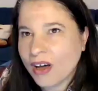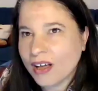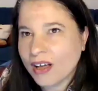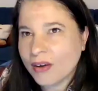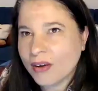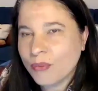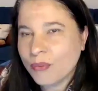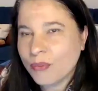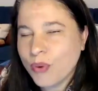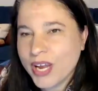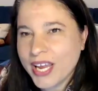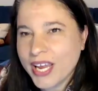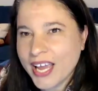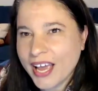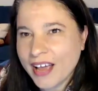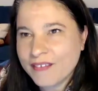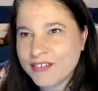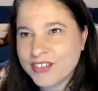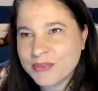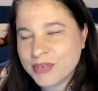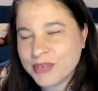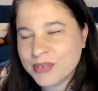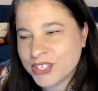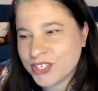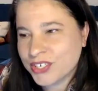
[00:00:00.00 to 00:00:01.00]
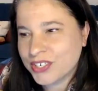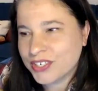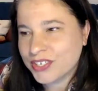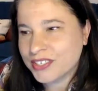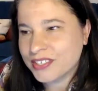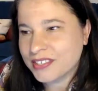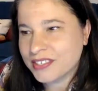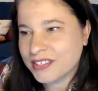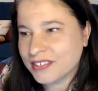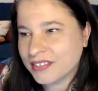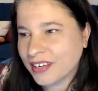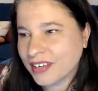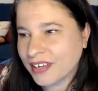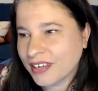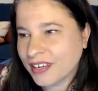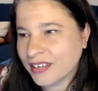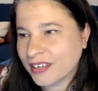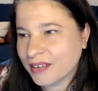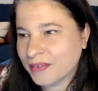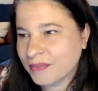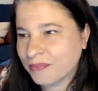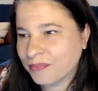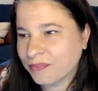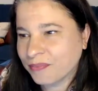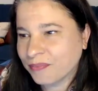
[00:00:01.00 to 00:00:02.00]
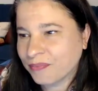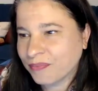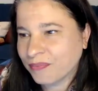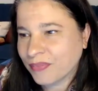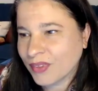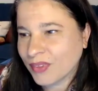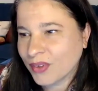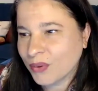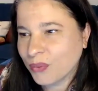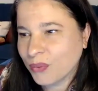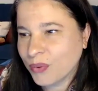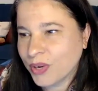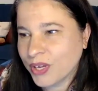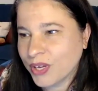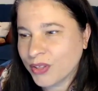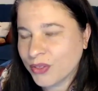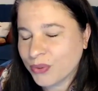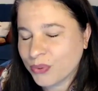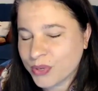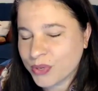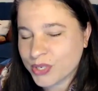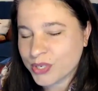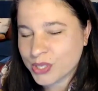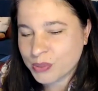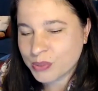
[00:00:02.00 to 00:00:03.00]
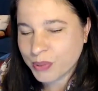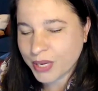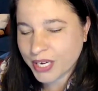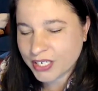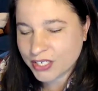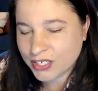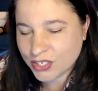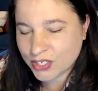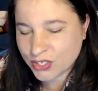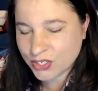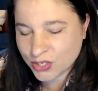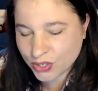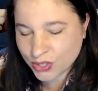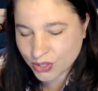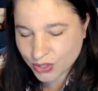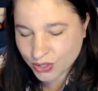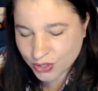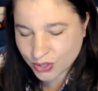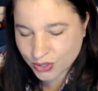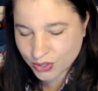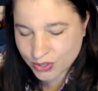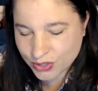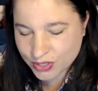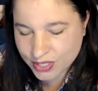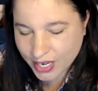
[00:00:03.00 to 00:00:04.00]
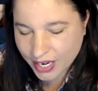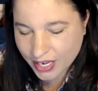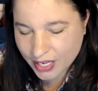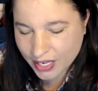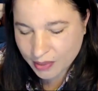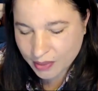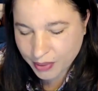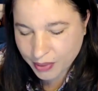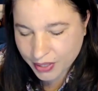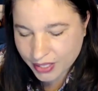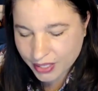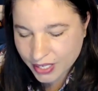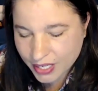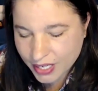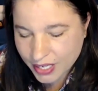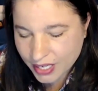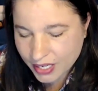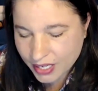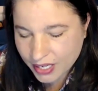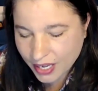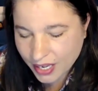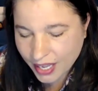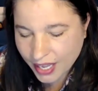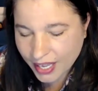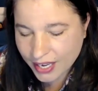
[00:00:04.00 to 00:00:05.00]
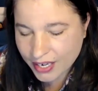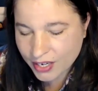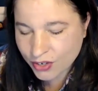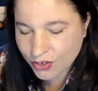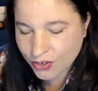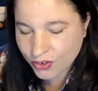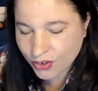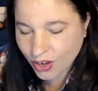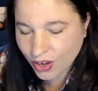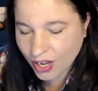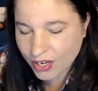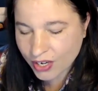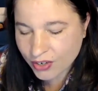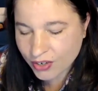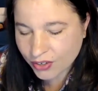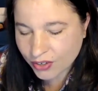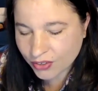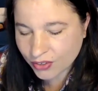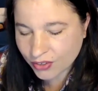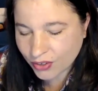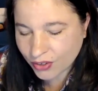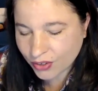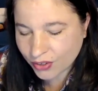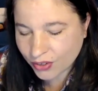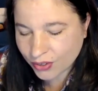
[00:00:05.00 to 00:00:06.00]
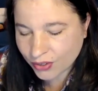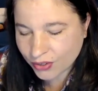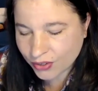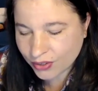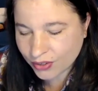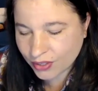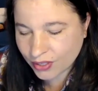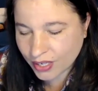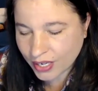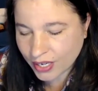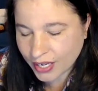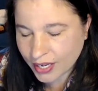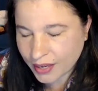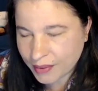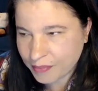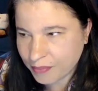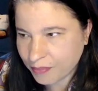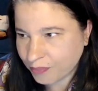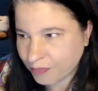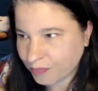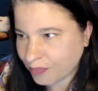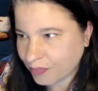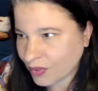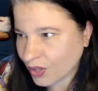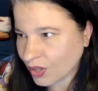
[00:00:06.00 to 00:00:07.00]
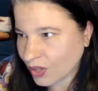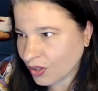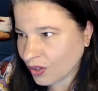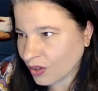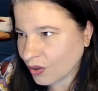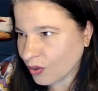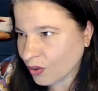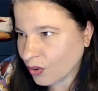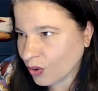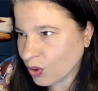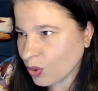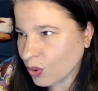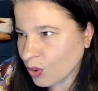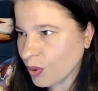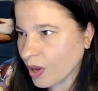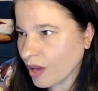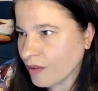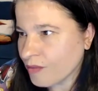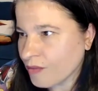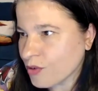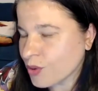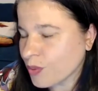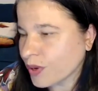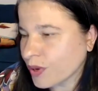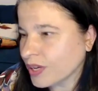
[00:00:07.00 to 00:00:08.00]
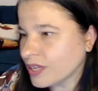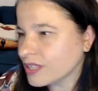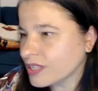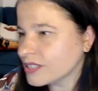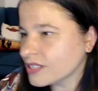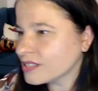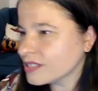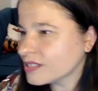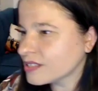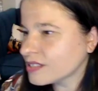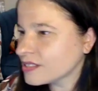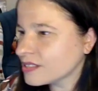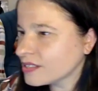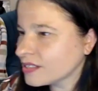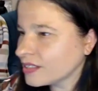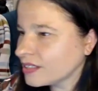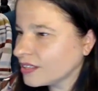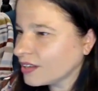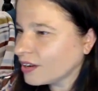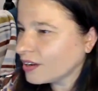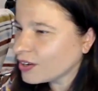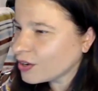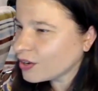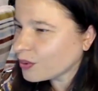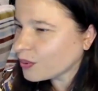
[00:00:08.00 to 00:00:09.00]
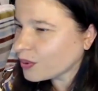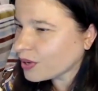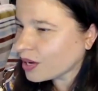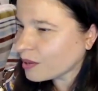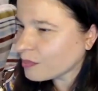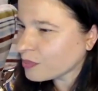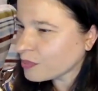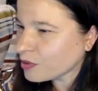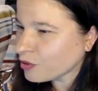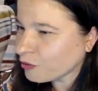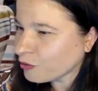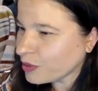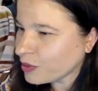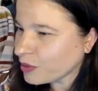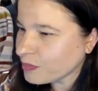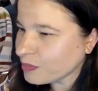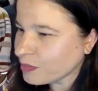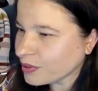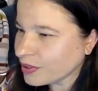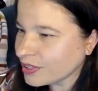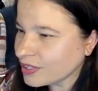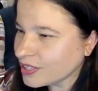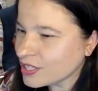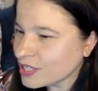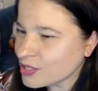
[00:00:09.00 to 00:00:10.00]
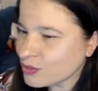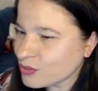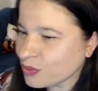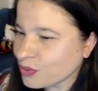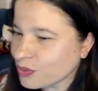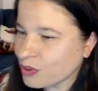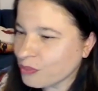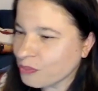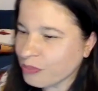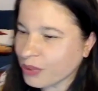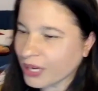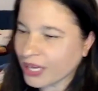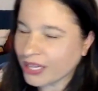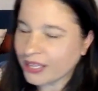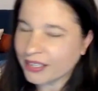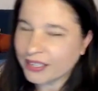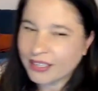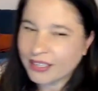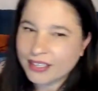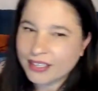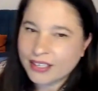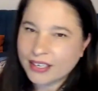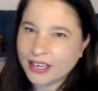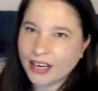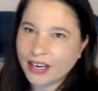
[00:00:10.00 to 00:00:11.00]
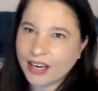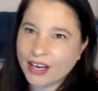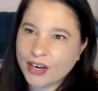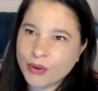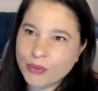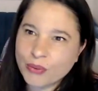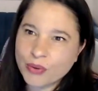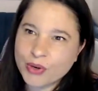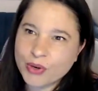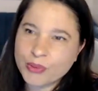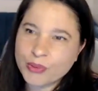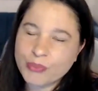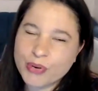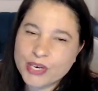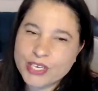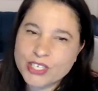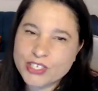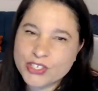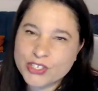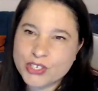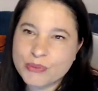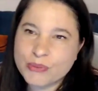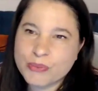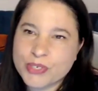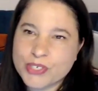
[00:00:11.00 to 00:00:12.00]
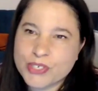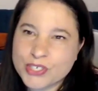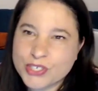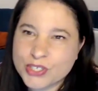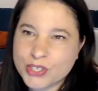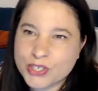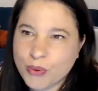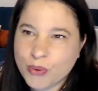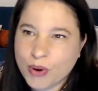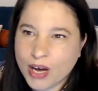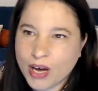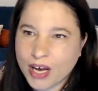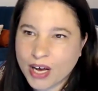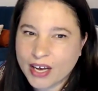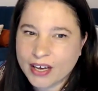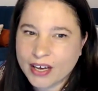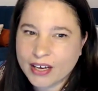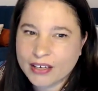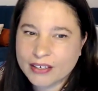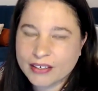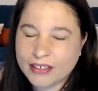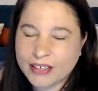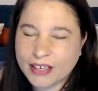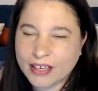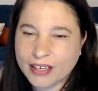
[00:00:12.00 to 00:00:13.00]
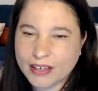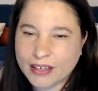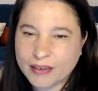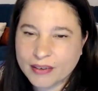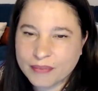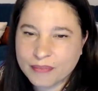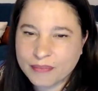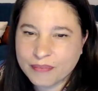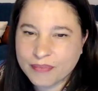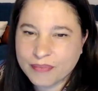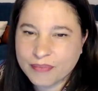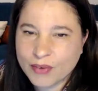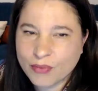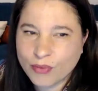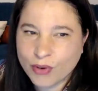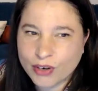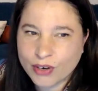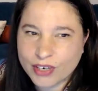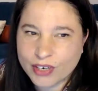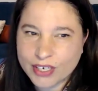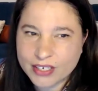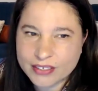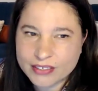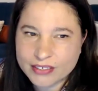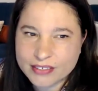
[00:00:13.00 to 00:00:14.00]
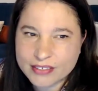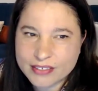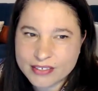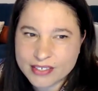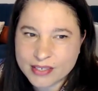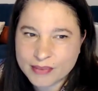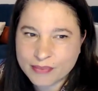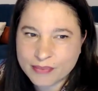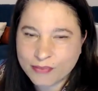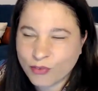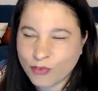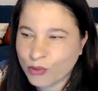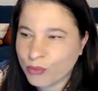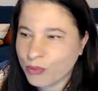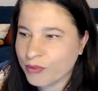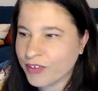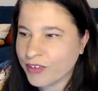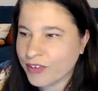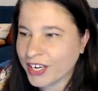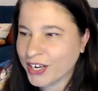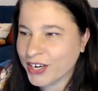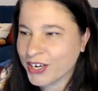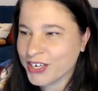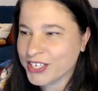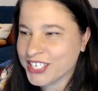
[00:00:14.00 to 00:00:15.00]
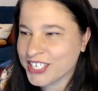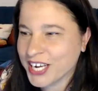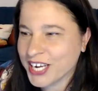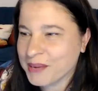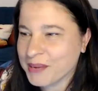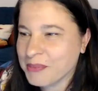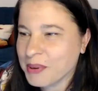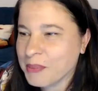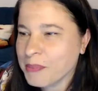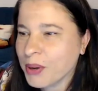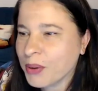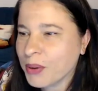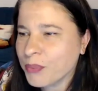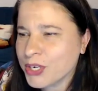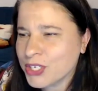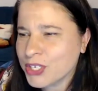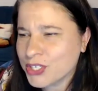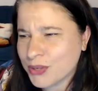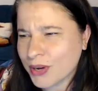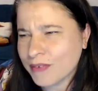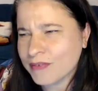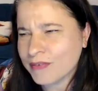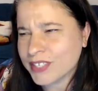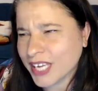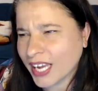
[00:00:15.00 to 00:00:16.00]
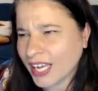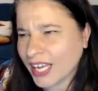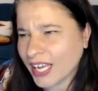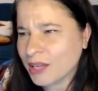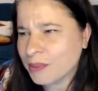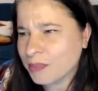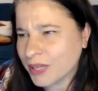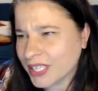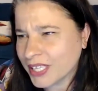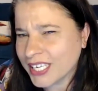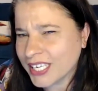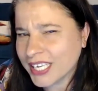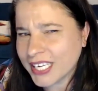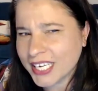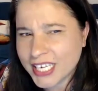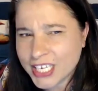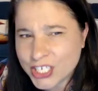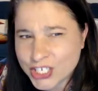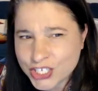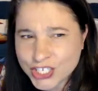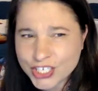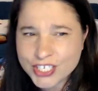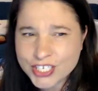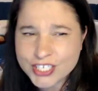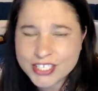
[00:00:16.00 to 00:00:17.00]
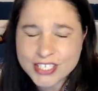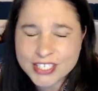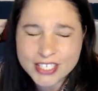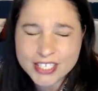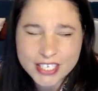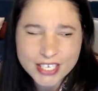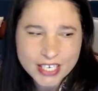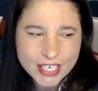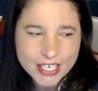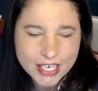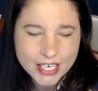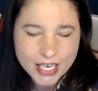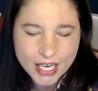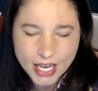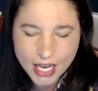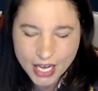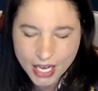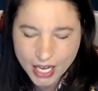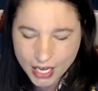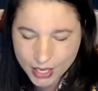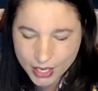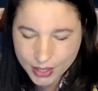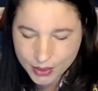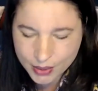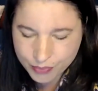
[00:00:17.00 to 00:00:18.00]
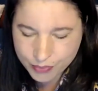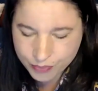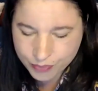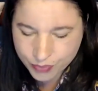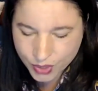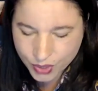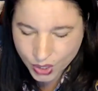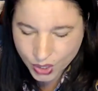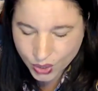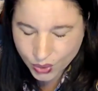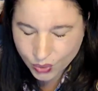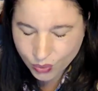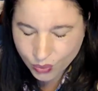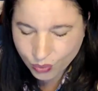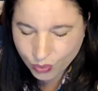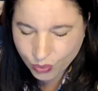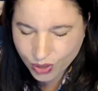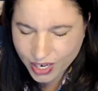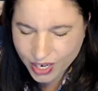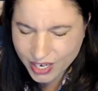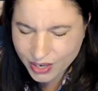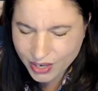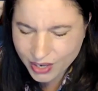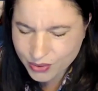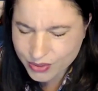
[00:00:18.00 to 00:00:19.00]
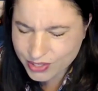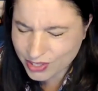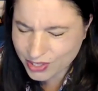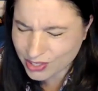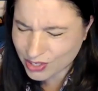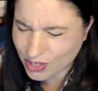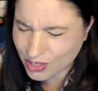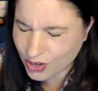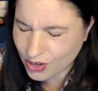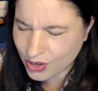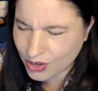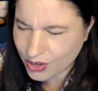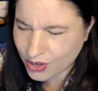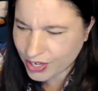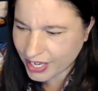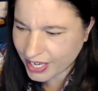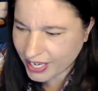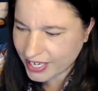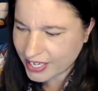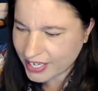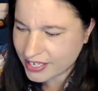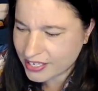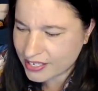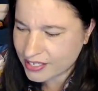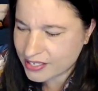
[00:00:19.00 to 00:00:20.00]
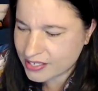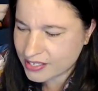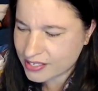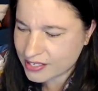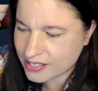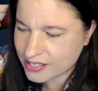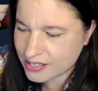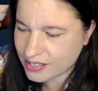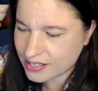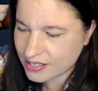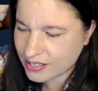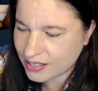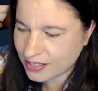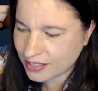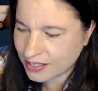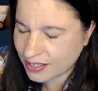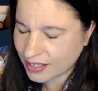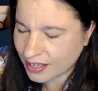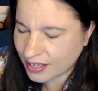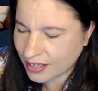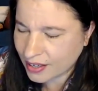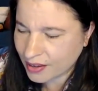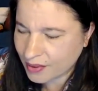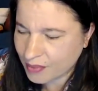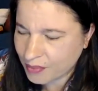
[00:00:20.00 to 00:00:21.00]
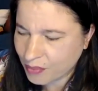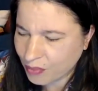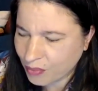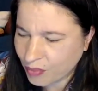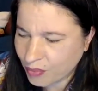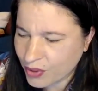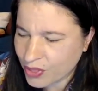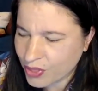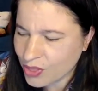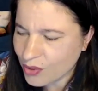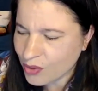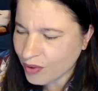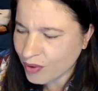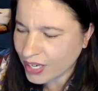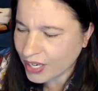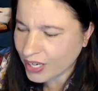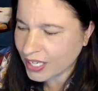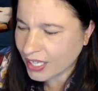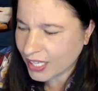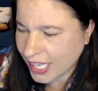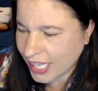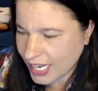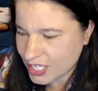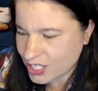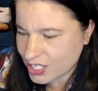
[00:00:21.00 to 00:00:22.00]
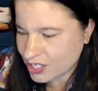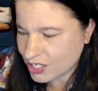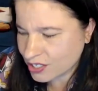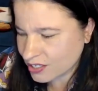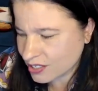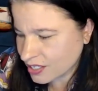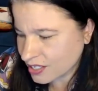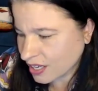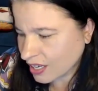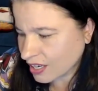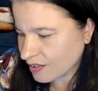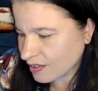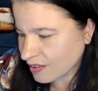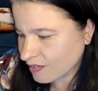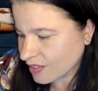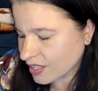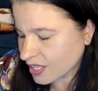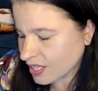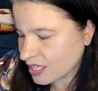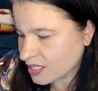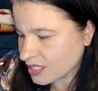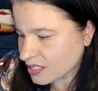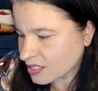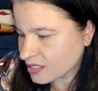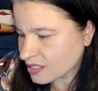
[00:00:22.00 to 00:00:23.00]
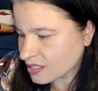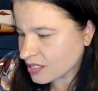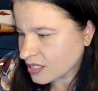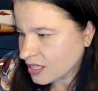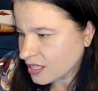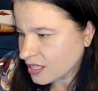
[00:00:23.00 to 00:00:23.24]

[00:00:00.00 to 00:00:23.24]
we have some issues with respect to scalability, and I don't know who everyone is. I know a couple of people in this room, but I don't want to preach too much to the choir if we're in some form of echo chamber, but we do have scalability issues. What I also know is with the regulation side of things,